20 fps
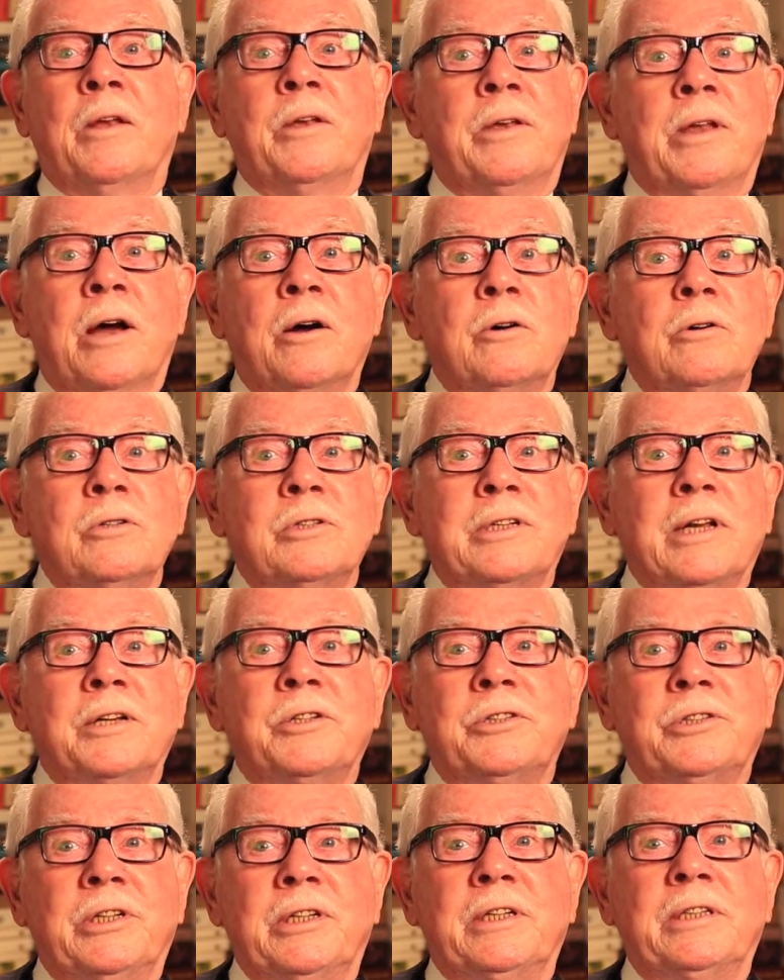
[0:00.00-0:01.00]
knows
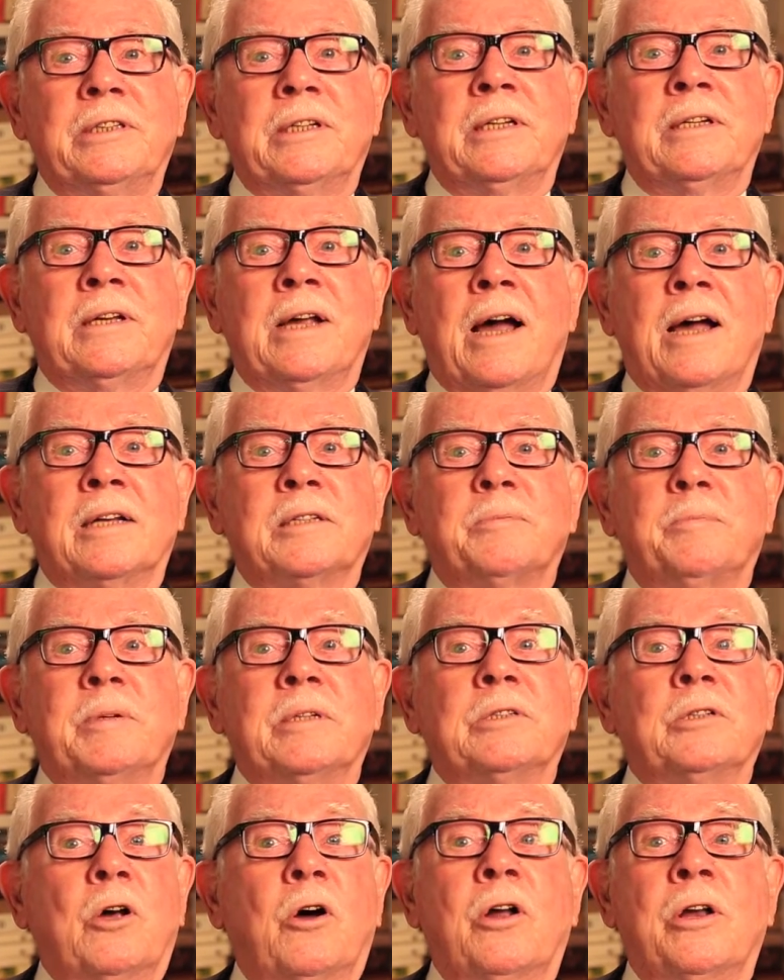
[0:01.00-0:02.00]
that she's in
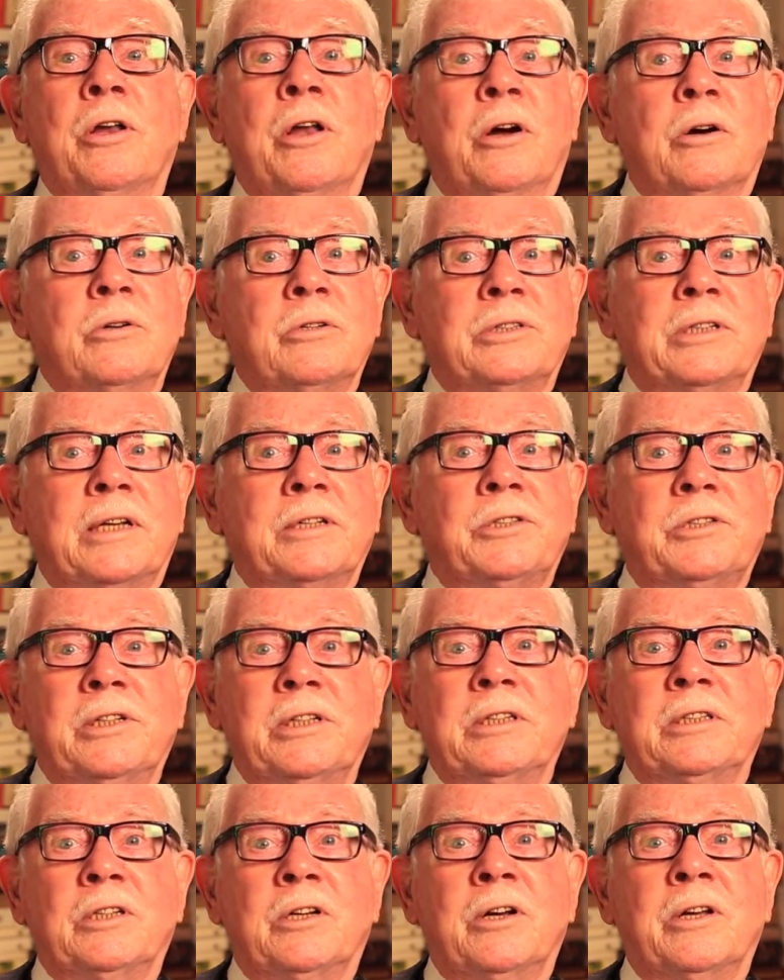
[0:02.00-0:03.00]
hospice or knows that
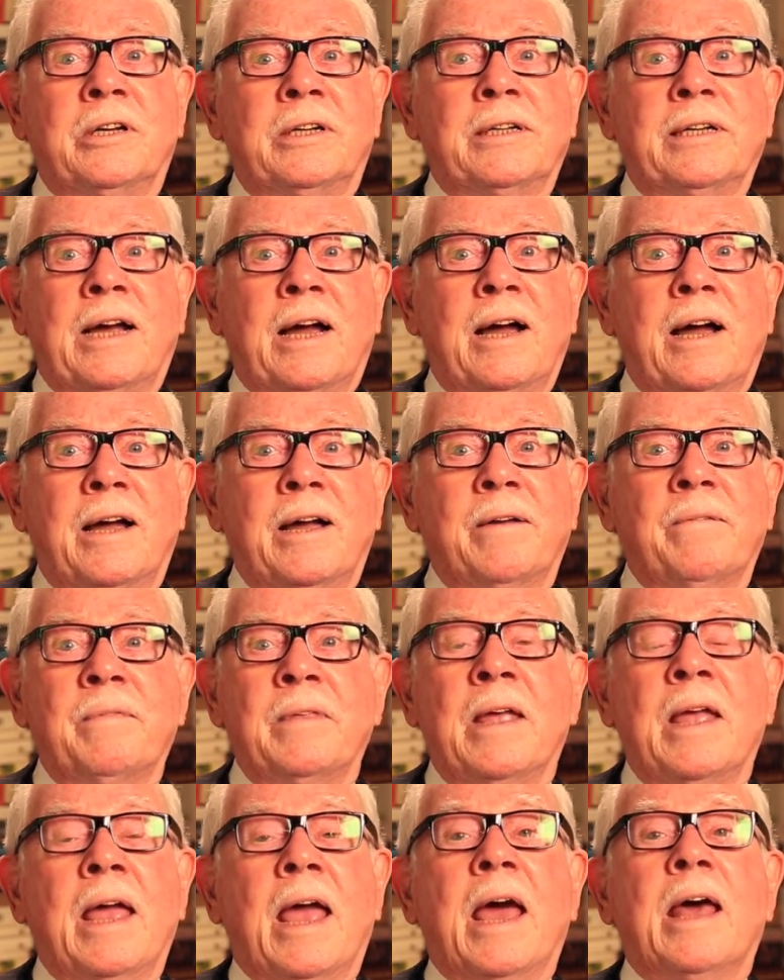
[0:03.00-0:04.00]
she's going to die
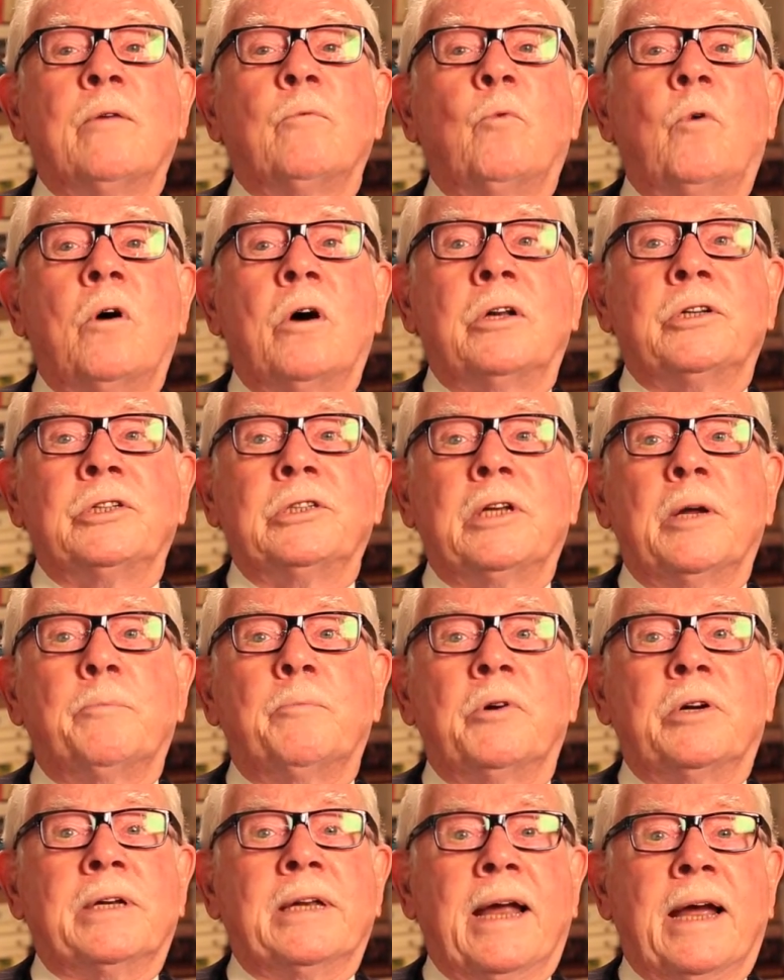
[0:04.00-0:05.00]
and wants to
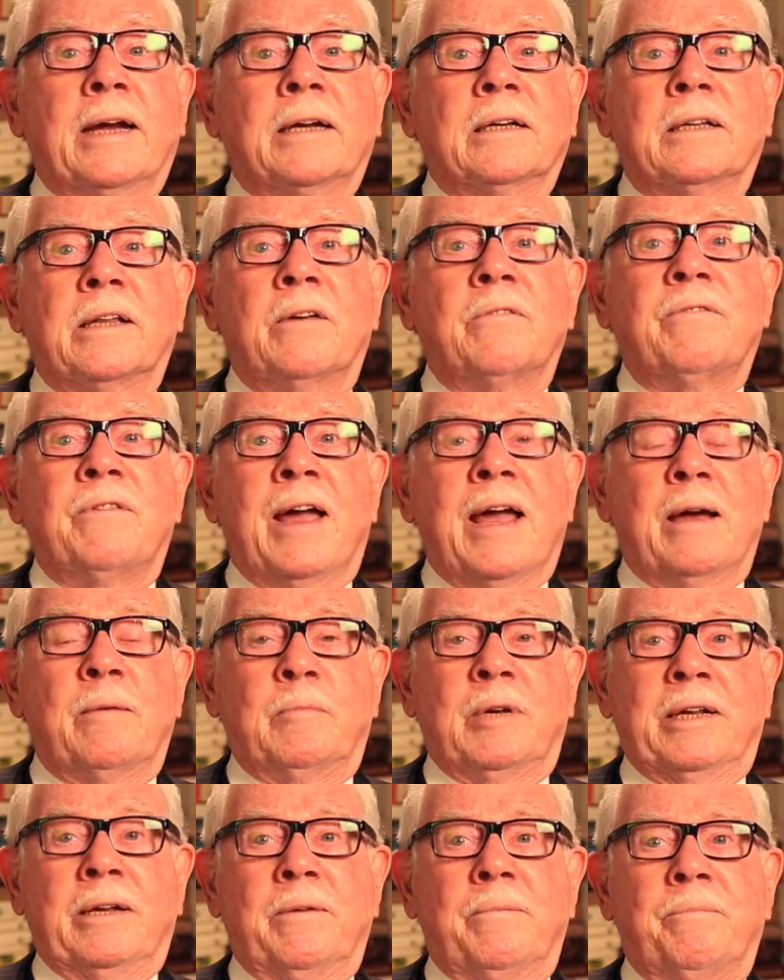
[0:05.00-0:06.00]
protect the
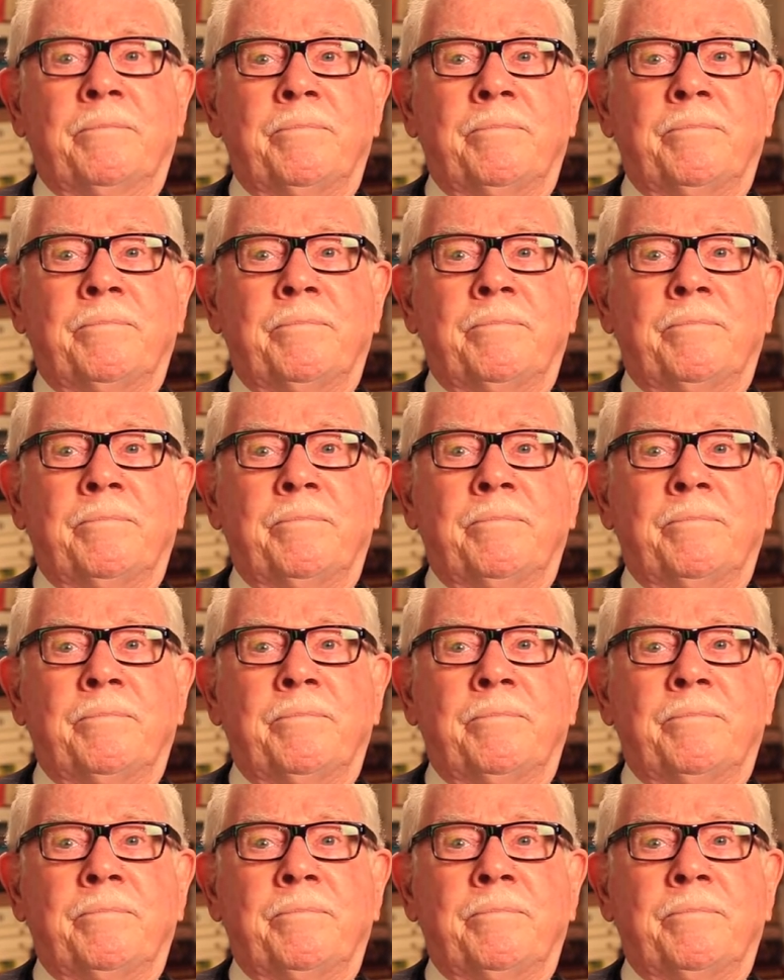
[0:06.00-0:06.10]
family.